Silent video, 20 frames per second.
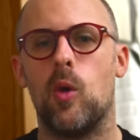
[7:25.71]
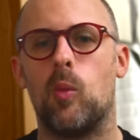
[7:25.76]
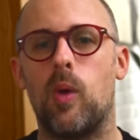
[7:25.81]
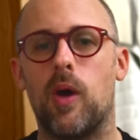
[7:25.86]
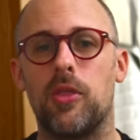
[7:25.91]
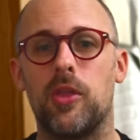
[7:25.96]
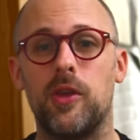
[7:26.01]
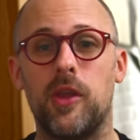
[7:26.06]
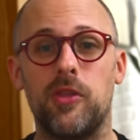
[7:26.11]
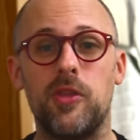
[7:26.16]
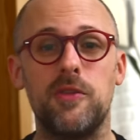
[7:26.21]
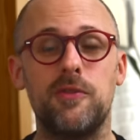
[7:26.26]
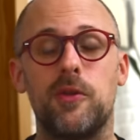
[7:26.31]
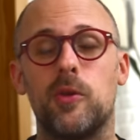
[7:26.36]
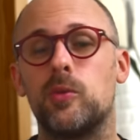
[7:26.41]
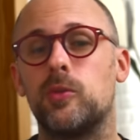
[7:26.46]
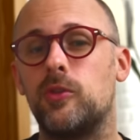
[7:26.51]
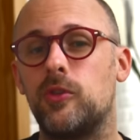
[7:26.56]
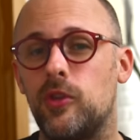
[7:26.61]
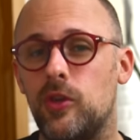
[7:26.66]
while the Nothing
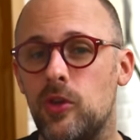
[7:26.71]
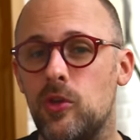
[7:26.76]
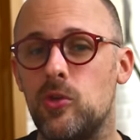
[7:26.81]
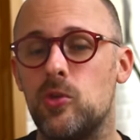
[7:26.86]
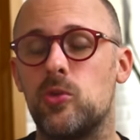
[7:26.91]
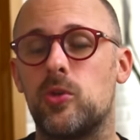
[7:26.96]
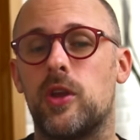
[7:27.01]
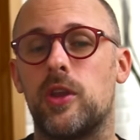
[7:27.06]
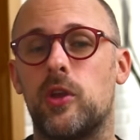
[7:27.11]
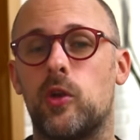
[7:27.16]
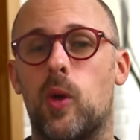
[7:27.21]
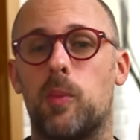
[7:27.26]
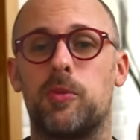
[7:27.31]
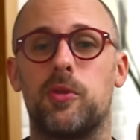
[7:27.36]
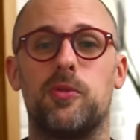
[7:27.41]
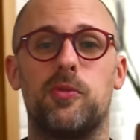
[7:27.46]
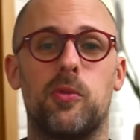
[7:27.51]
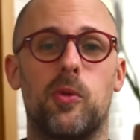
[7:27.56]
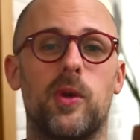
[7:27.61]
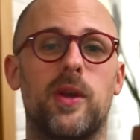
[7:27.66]
Phone 2 can go up
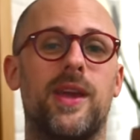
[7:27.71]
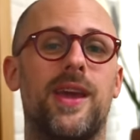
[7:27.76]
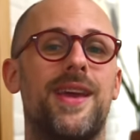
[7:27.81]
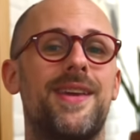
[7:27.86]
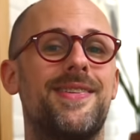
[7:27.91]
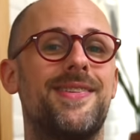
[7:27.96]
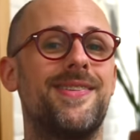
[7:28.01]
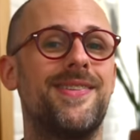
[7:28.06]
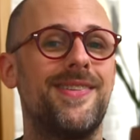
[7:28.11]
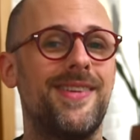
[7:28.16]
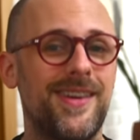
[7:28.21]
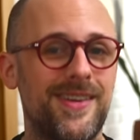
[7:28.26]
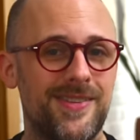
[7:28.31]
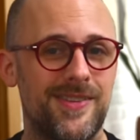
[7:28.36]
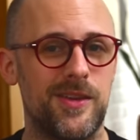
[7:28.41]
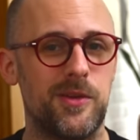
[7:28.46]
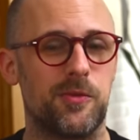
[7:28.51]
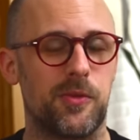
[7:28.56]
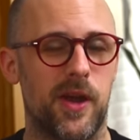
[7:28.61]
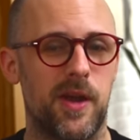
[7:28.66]
to 4K
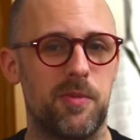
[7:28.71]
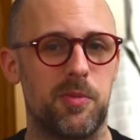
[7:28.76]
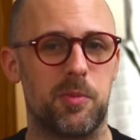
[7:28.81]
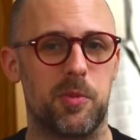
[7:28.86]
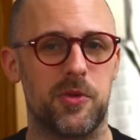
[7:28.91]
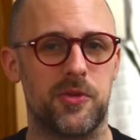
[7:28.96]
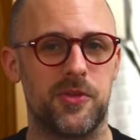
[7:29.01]
60 frames per